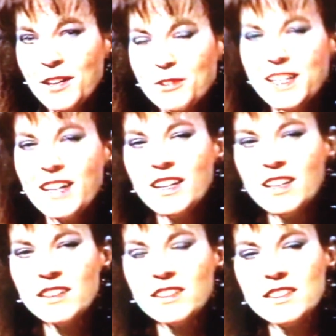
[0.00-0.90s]
Well, Dan
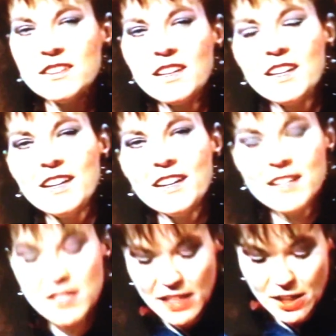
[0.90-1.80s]
England
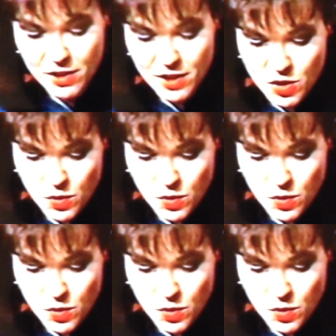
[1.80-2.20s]
is here to